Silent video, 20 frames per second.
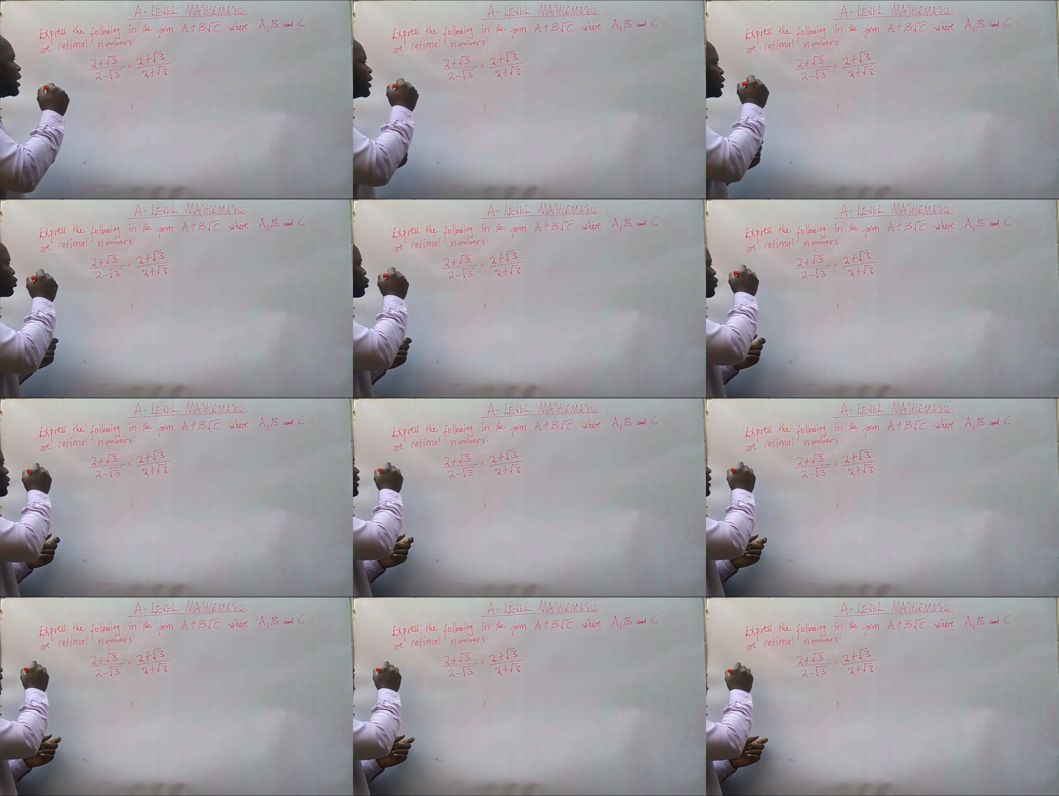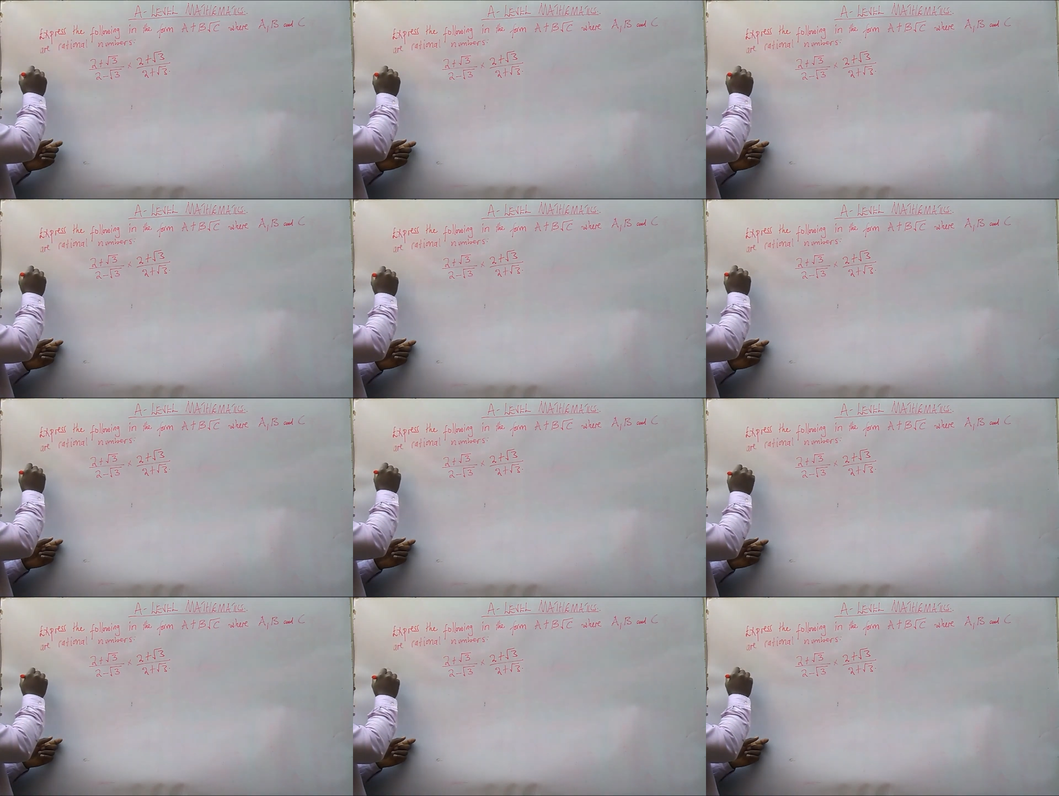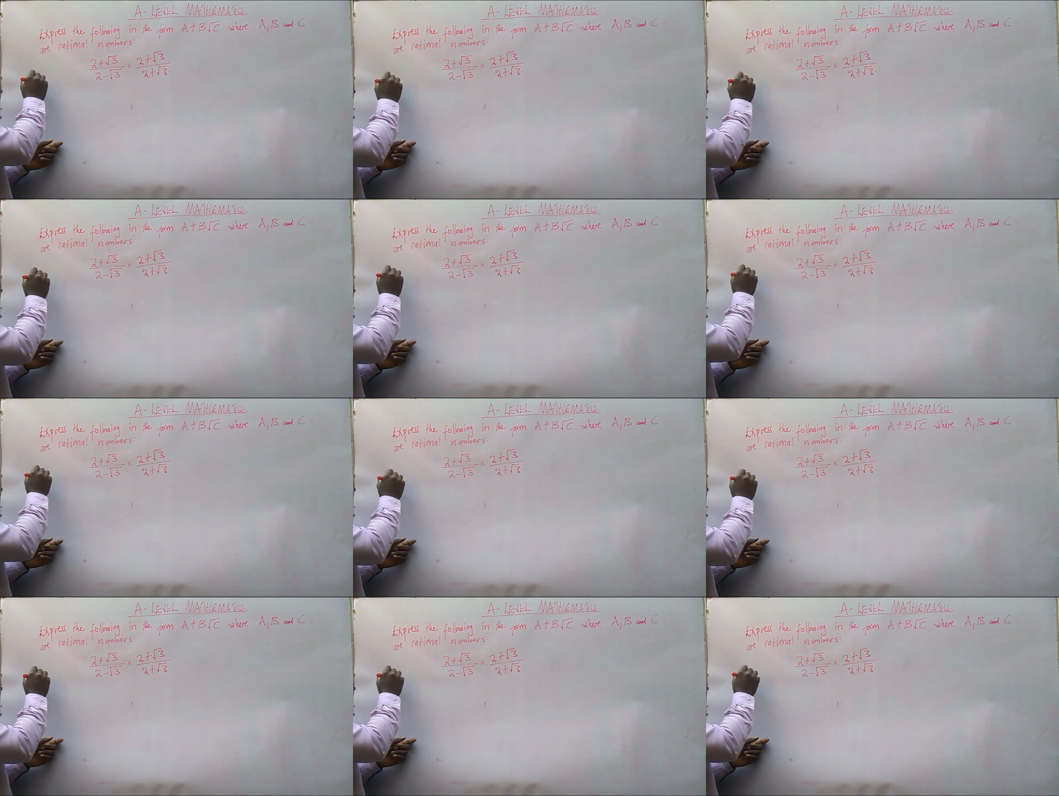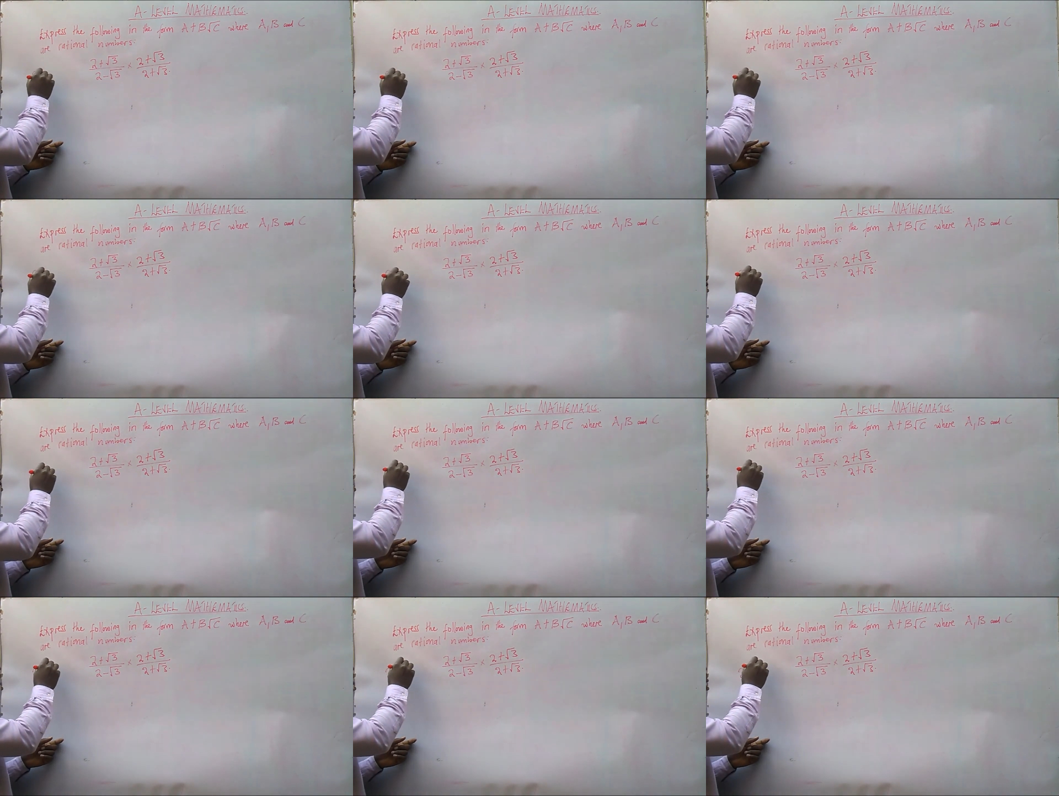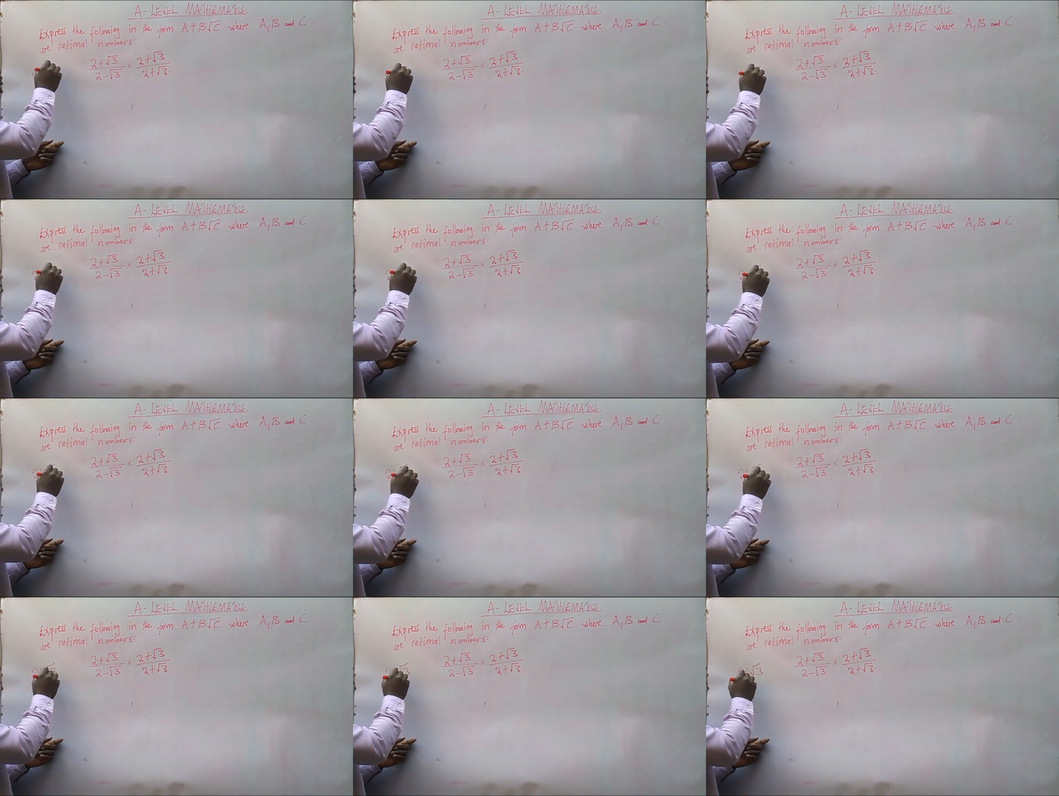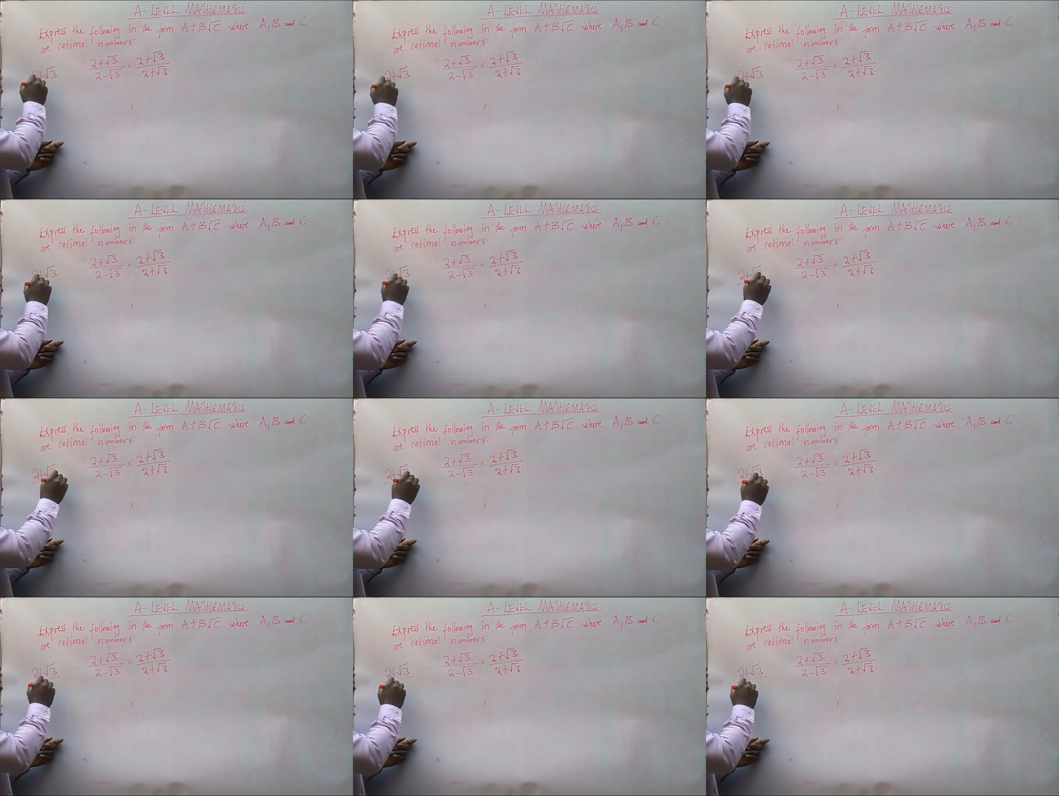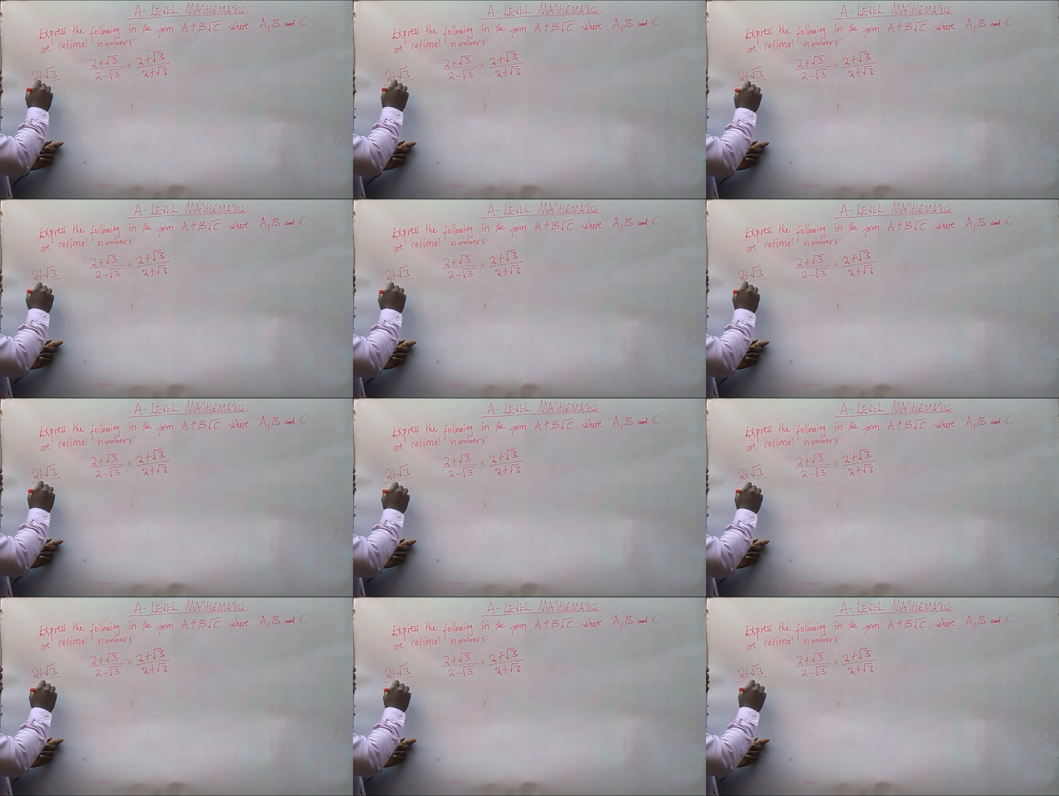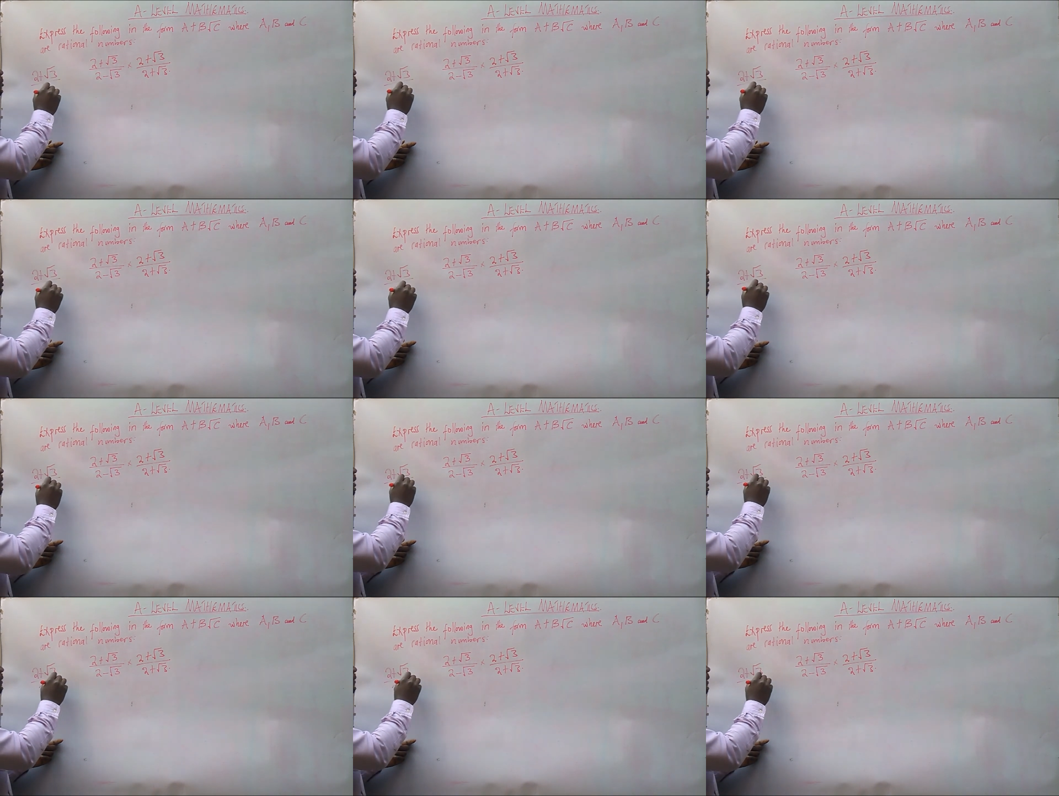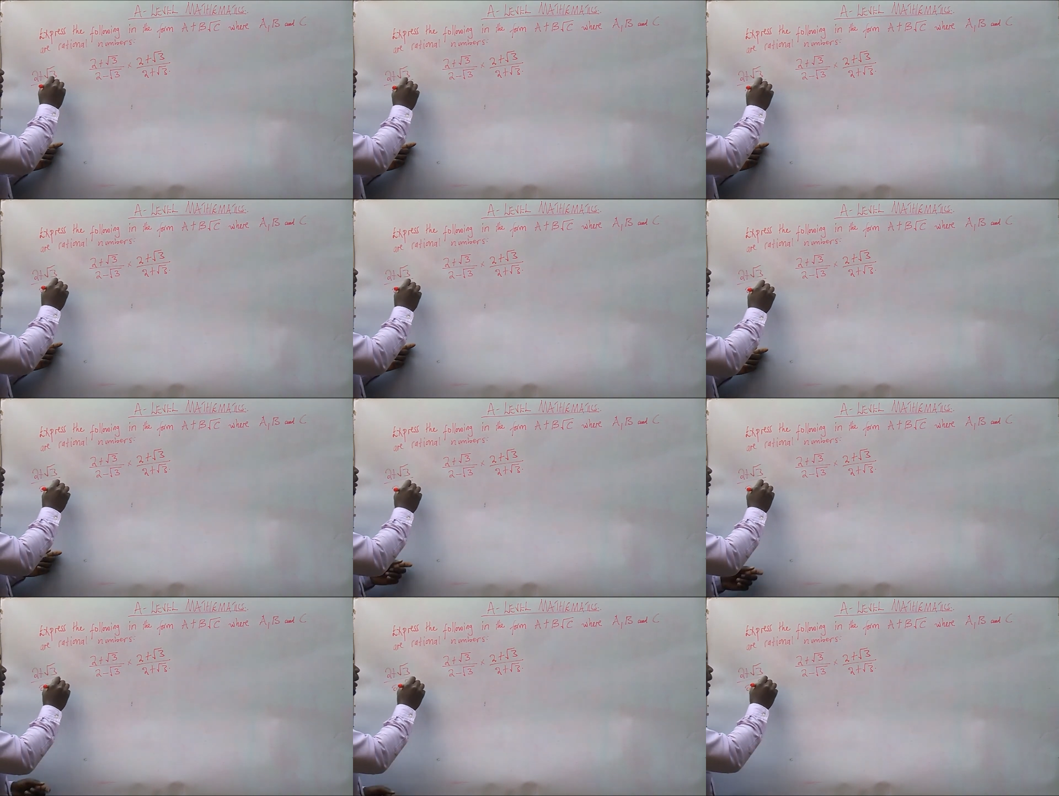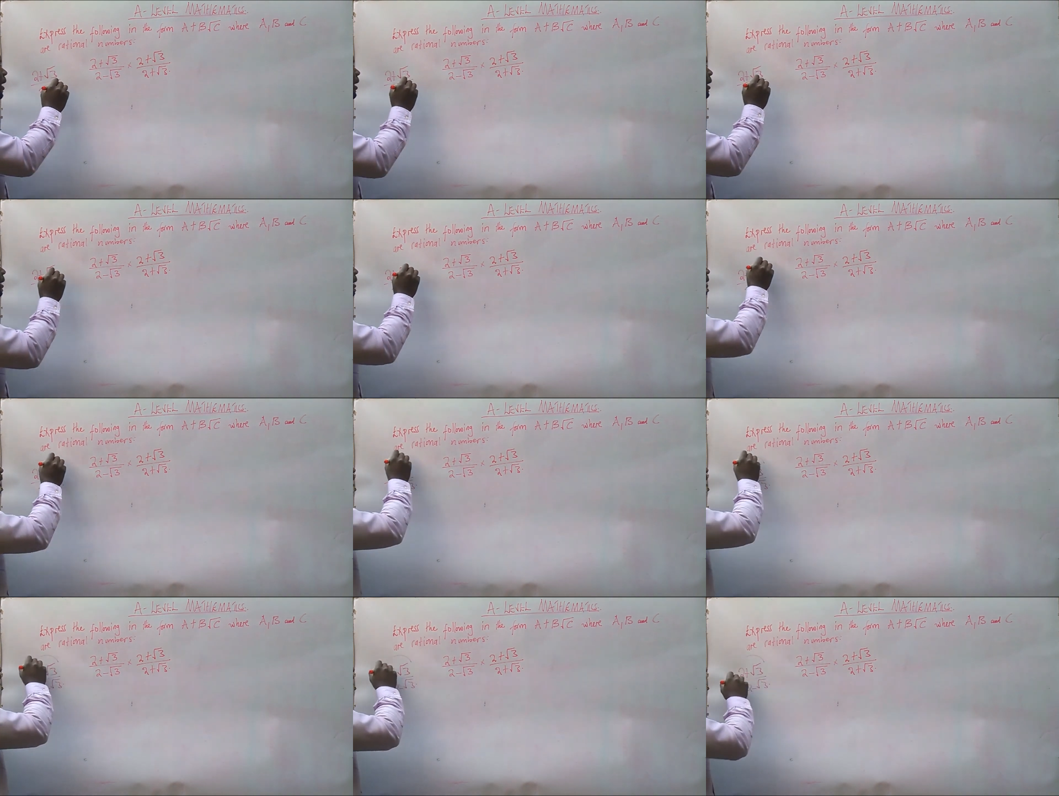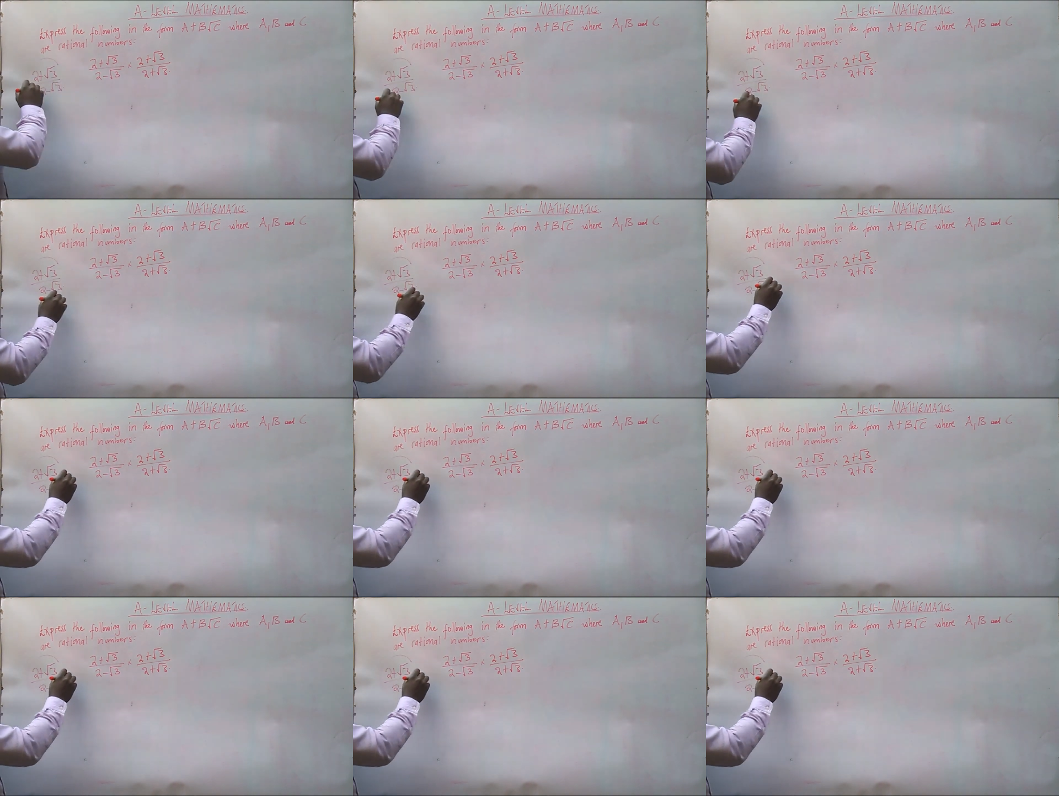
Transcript: No face is visible, so there are no lips to read.